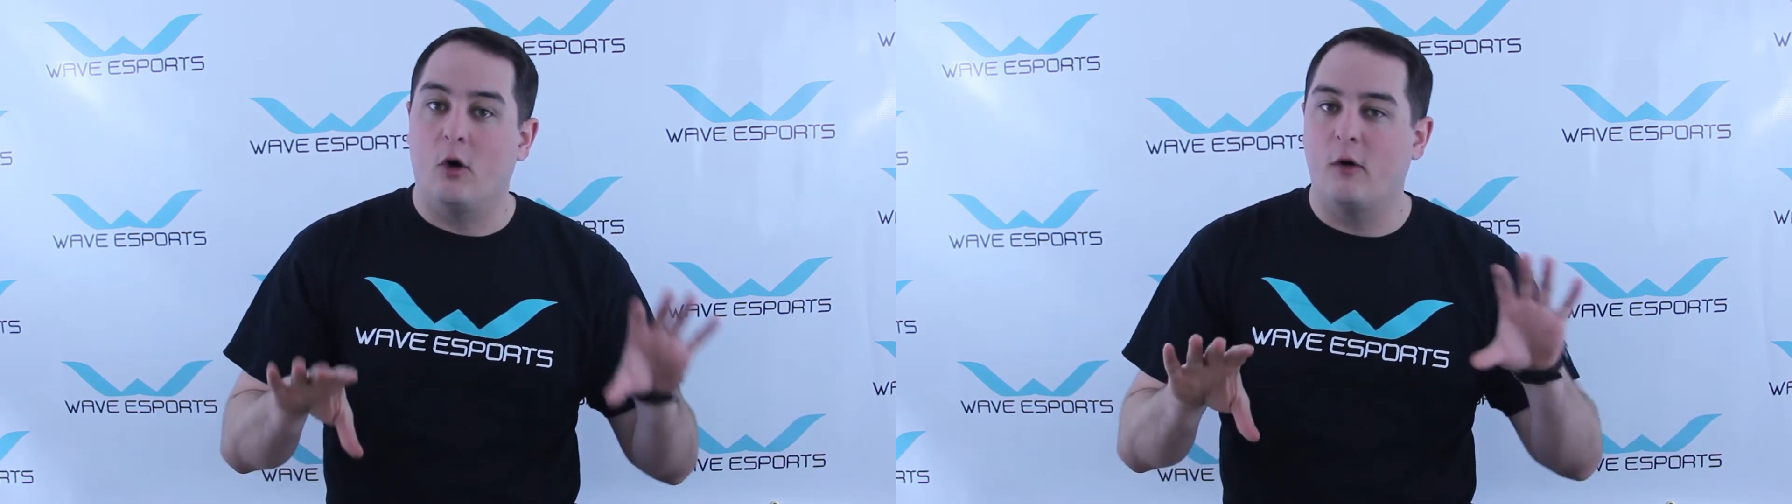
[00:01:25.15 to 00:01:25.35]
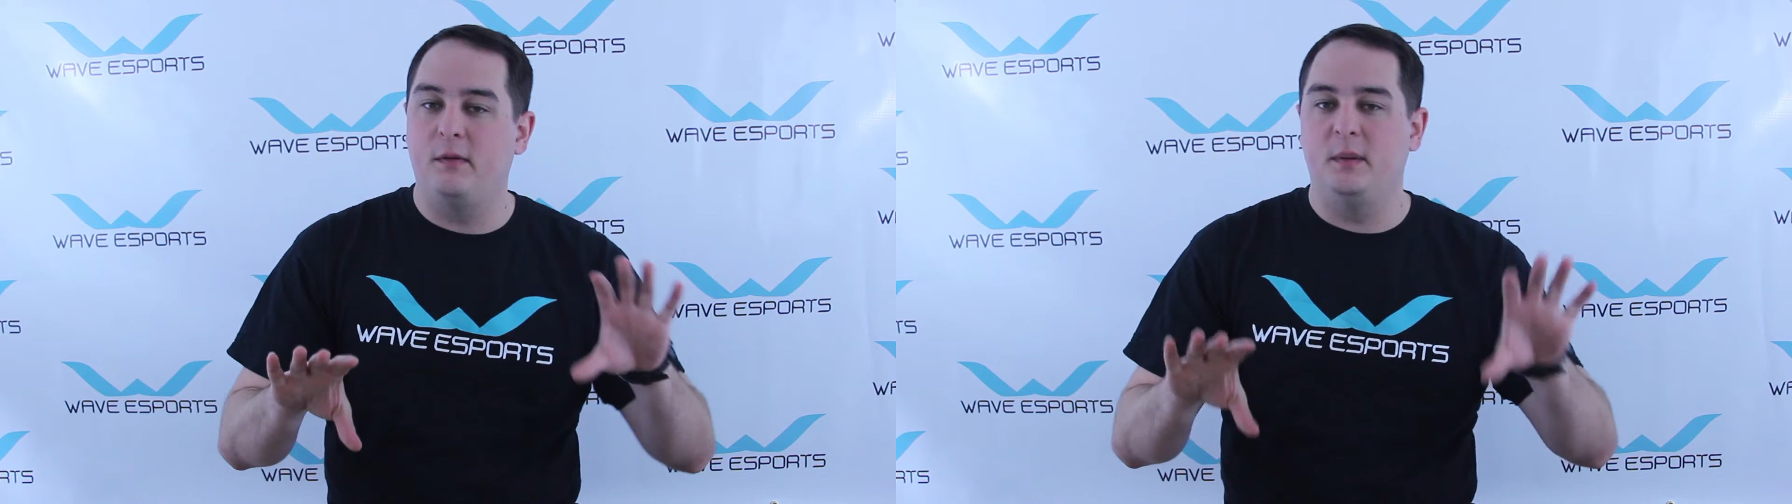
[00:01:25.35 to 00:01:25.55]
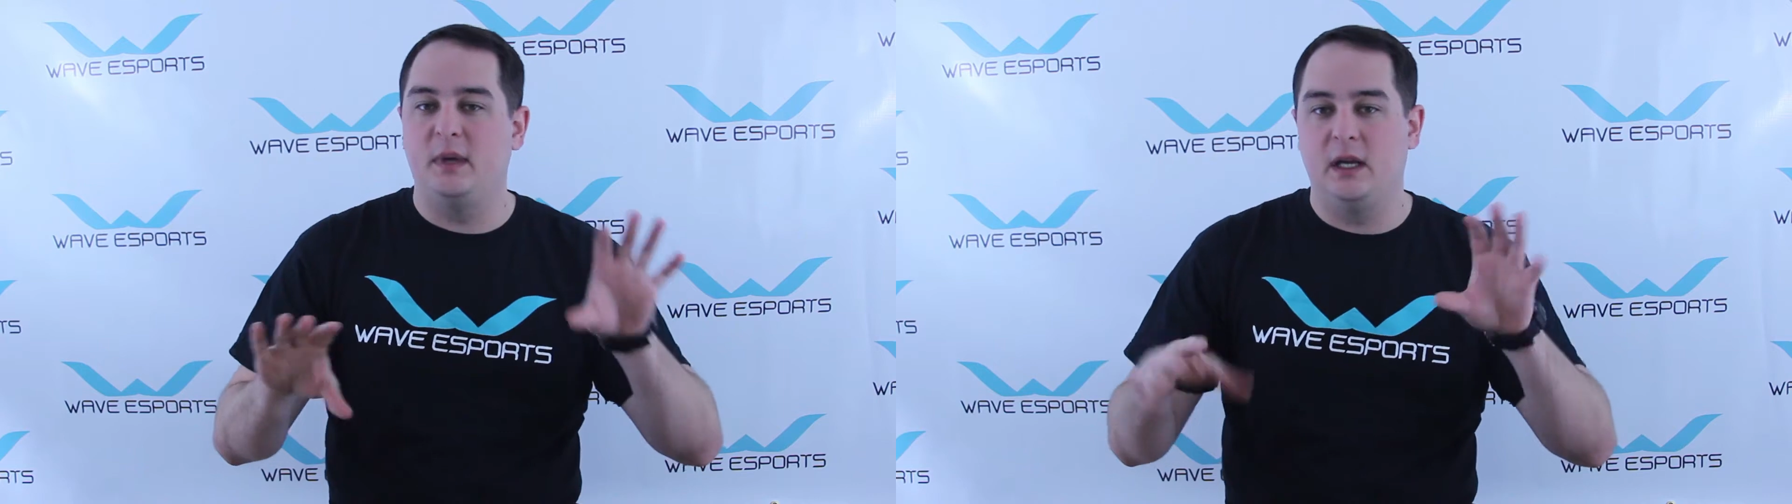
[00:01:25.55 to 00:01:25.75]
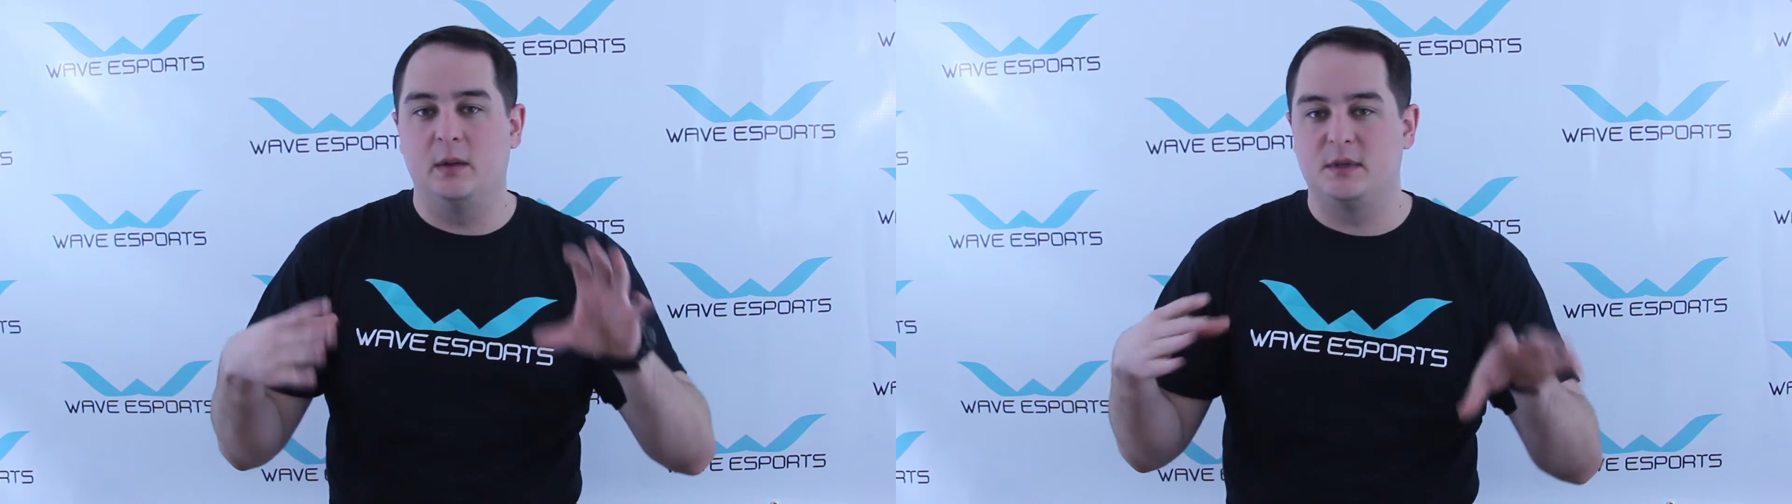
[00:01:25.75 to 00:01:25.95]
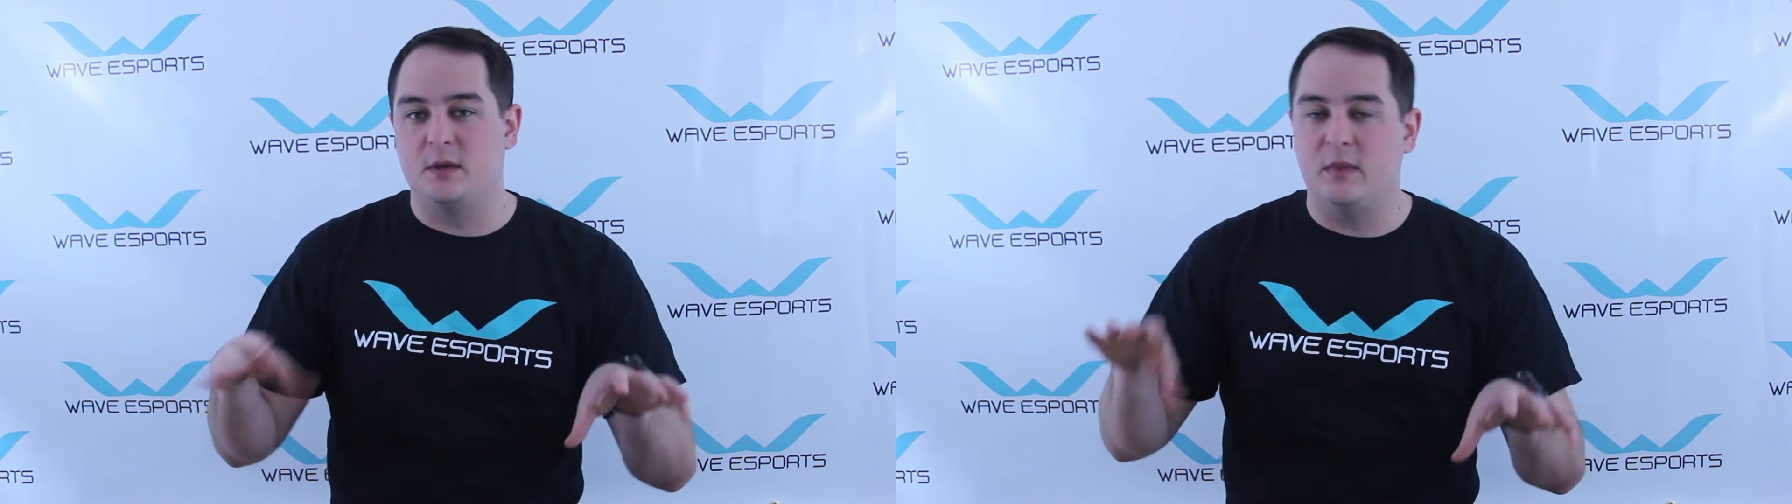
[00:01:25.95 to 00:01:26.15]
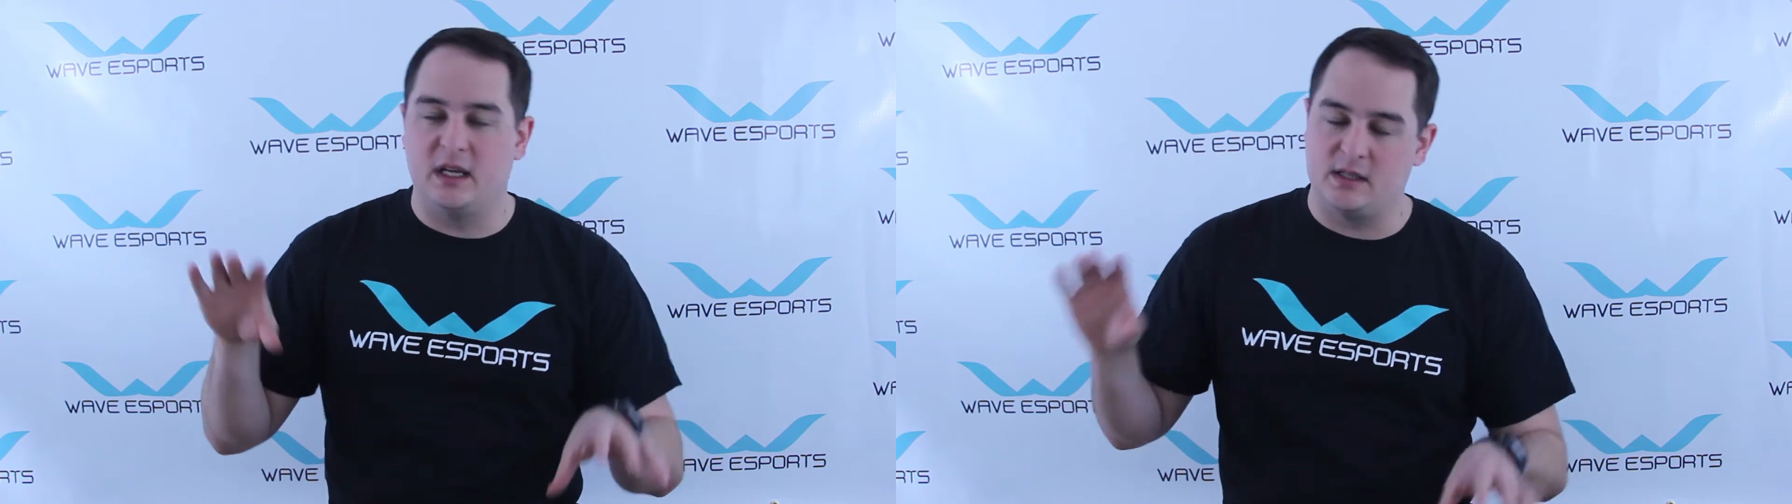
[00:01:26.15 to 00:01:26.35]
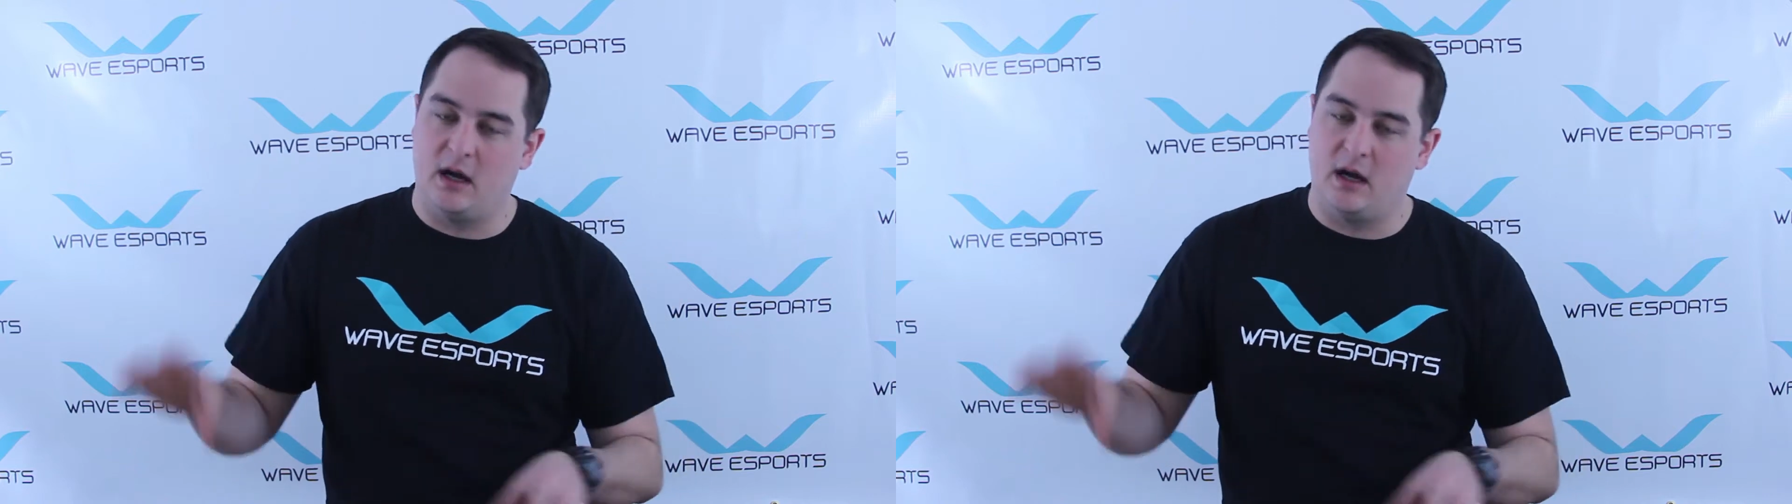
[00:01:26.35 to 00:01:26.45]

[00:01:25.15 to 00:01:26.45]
hopefully being able to mix